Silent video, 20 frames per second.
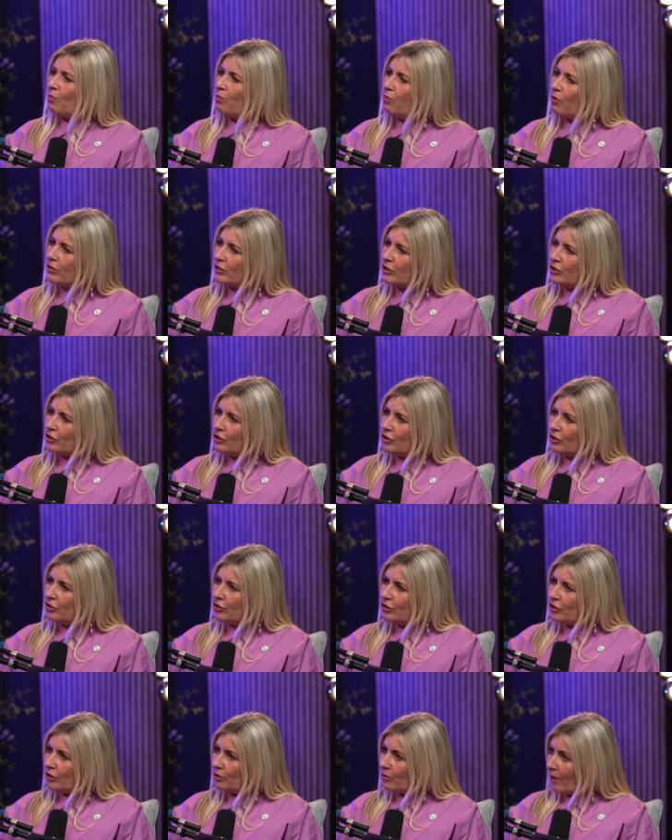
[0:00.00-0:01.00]
What did you
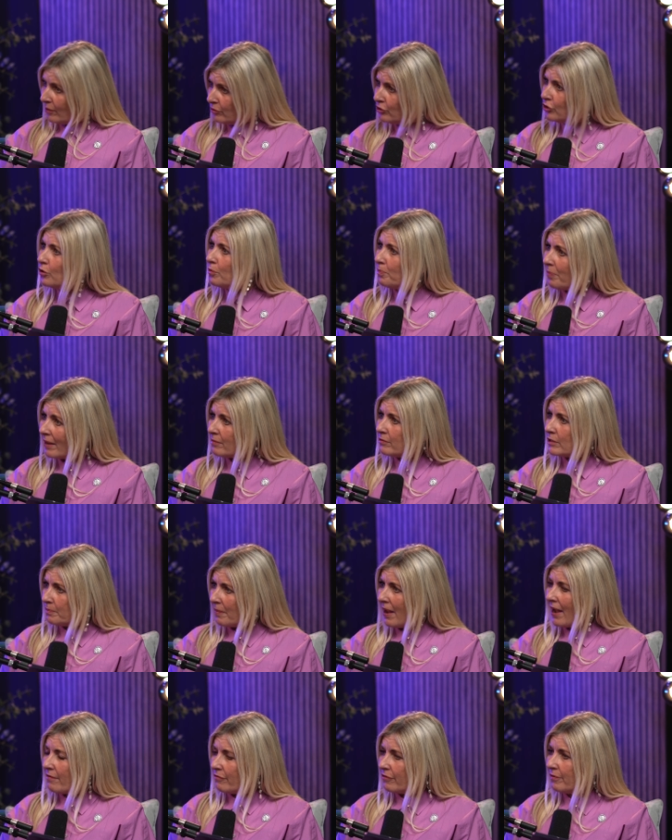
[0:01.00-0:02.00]
do? How did you bounce
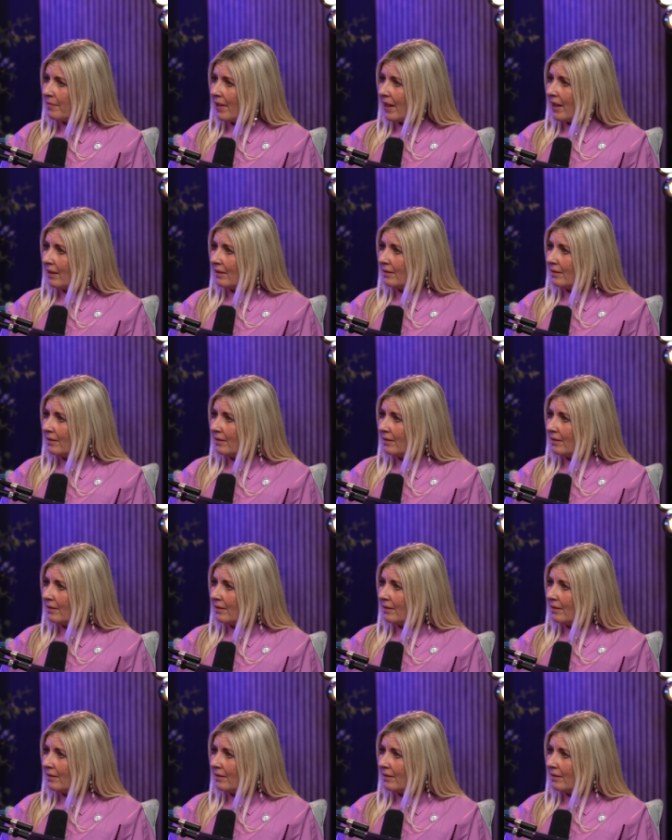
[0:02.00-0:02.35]
back from that?